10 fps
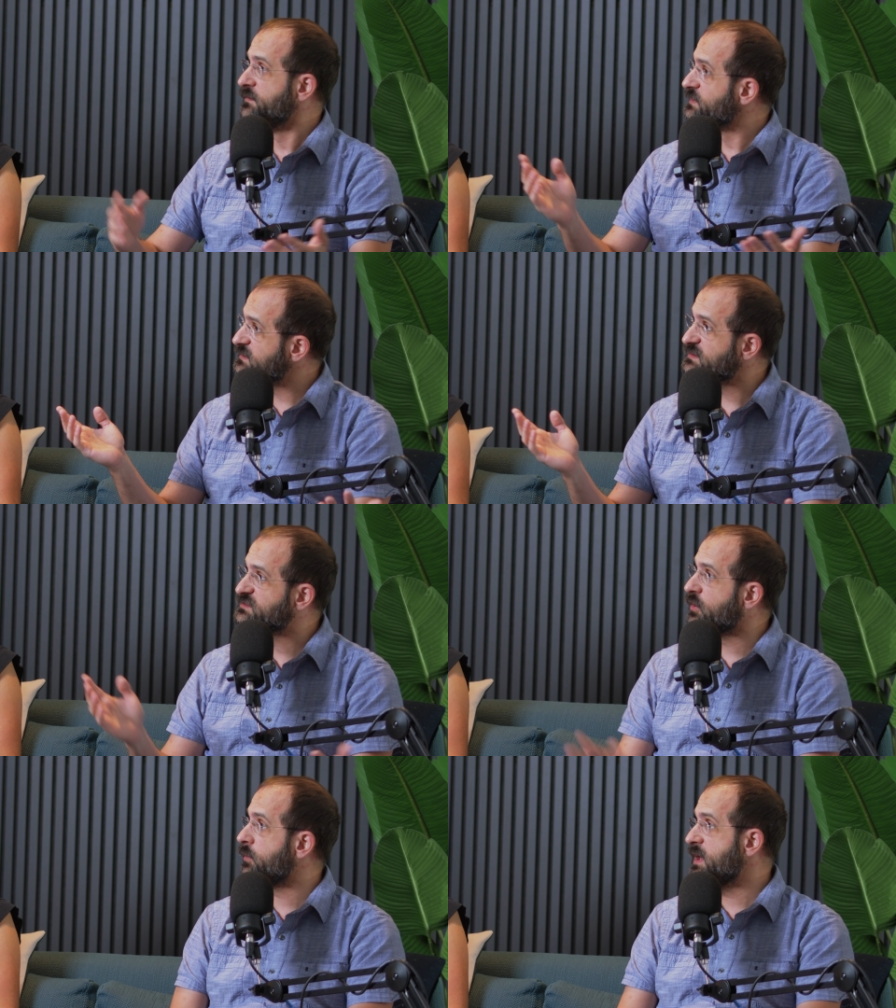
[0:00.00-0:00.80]
"This is
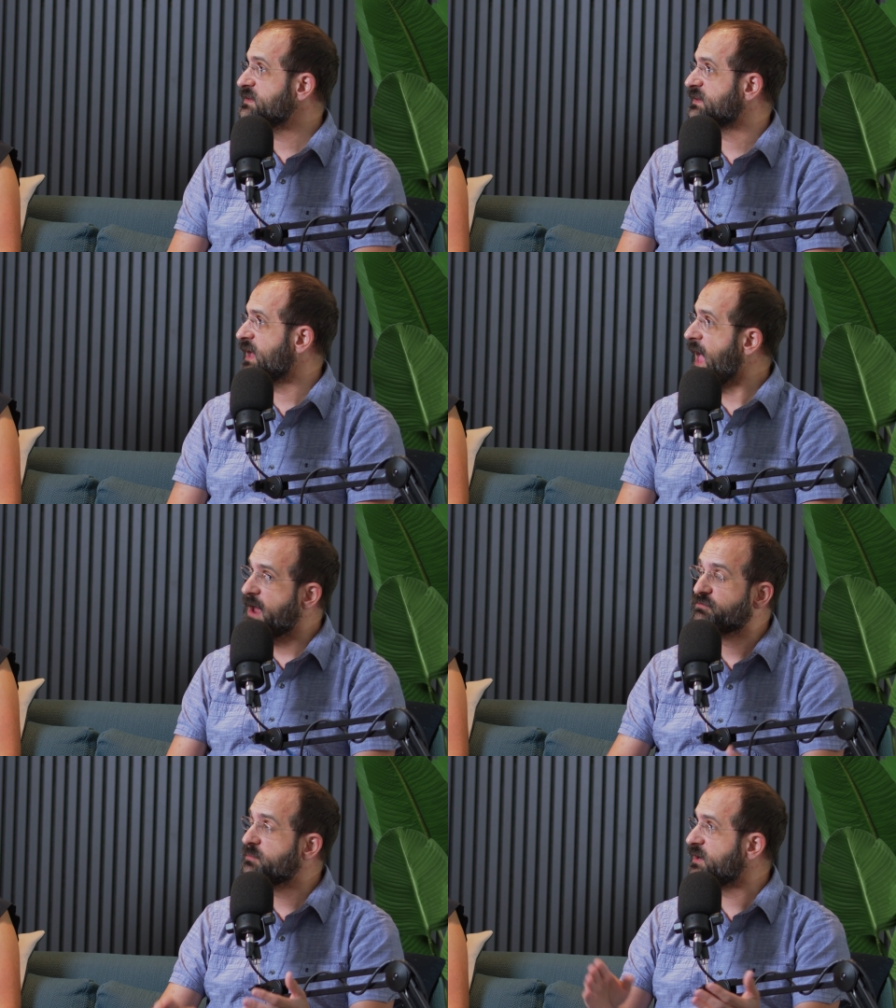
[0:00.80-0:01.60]
so amazing!
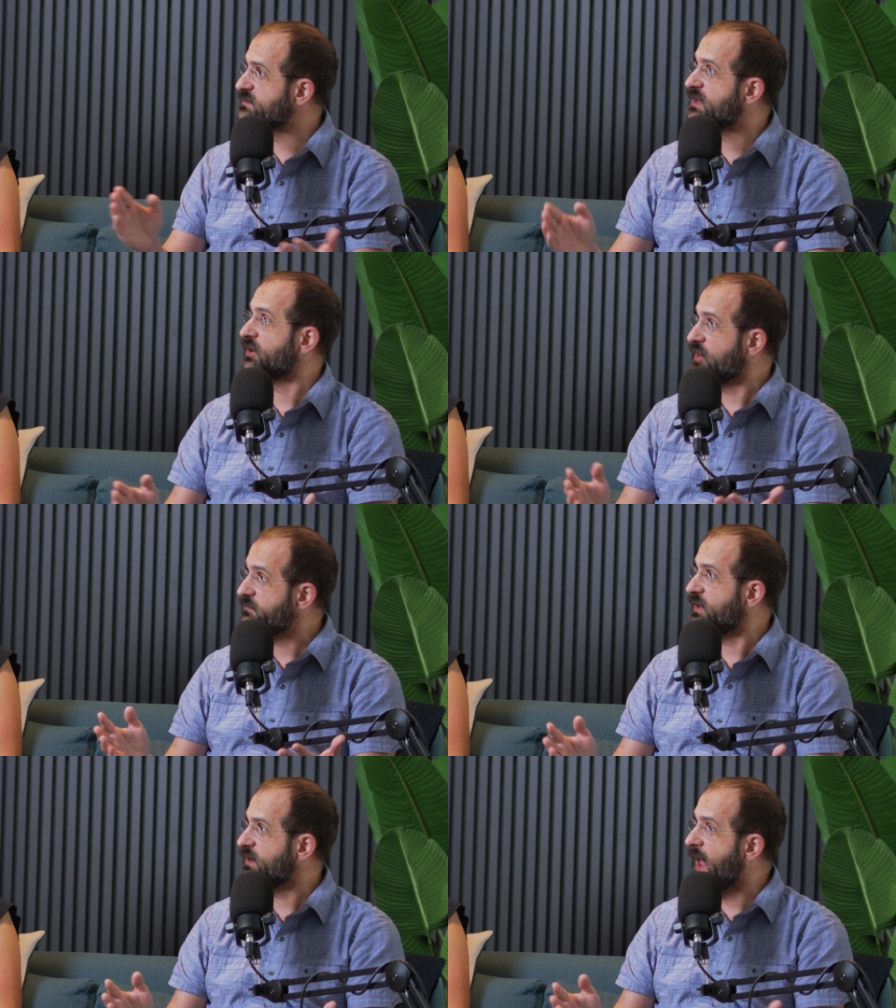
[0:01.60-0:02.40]
Everybody's gonna
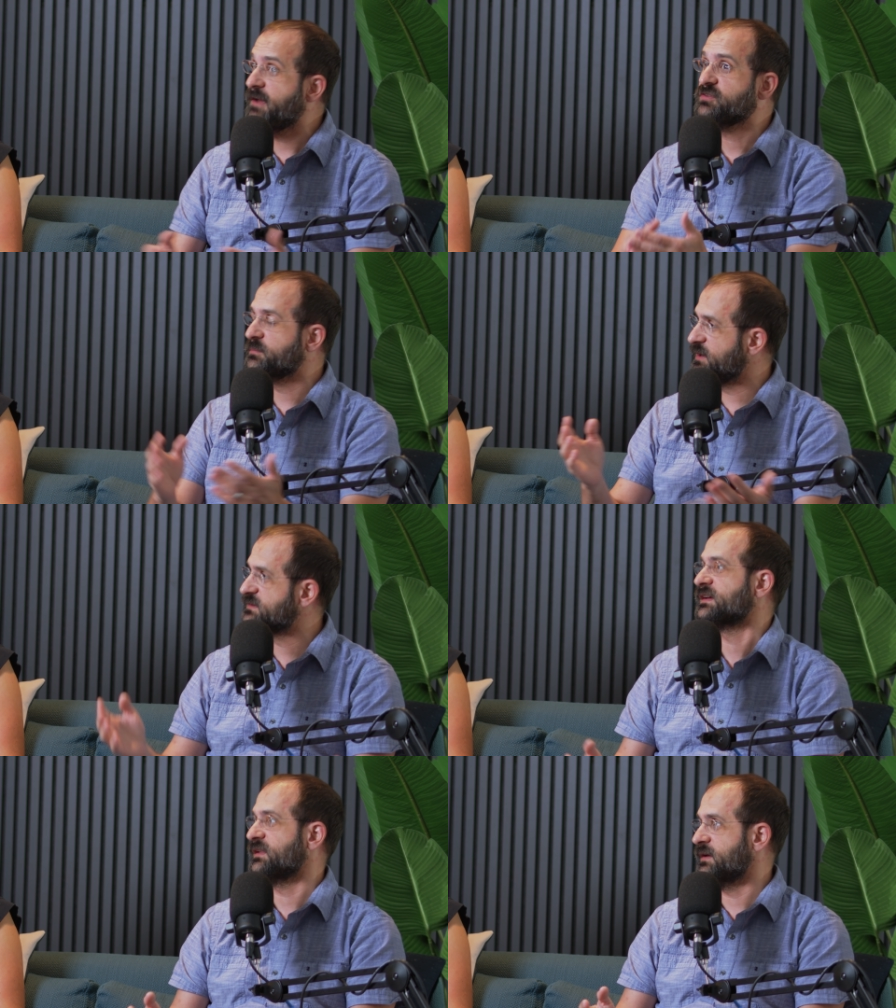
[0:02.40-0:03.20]
love it!
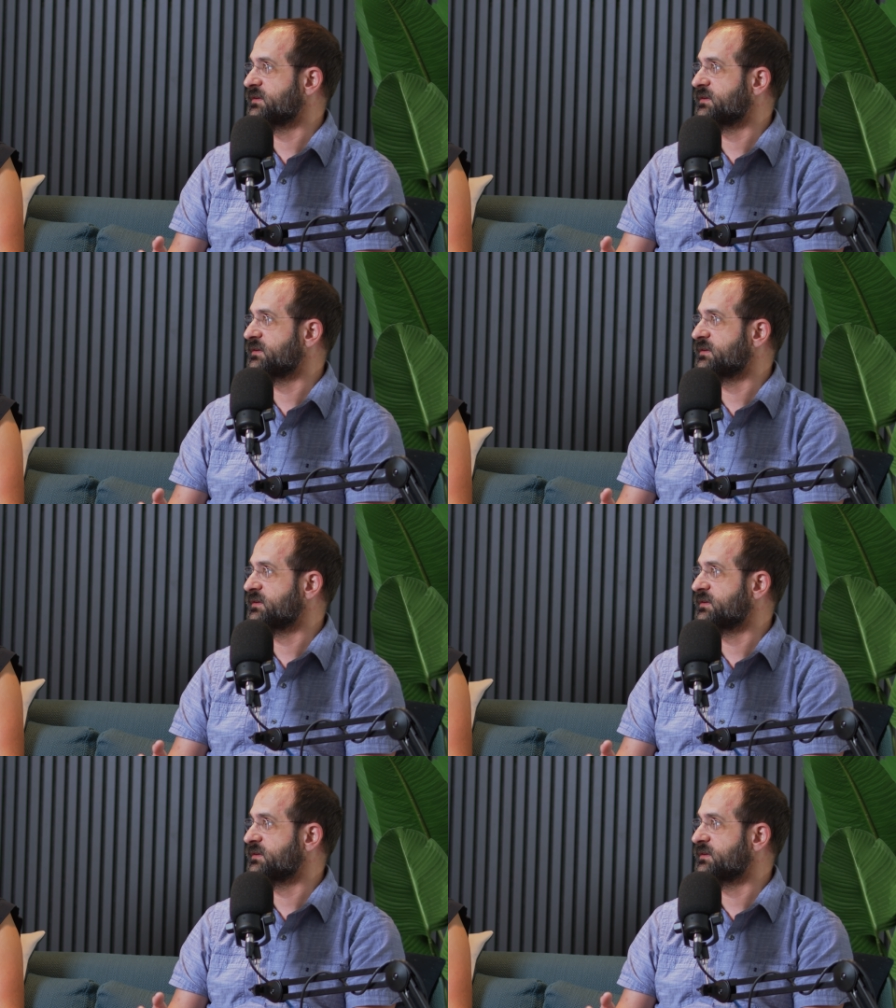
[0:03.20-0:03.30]
Everybody's gonna love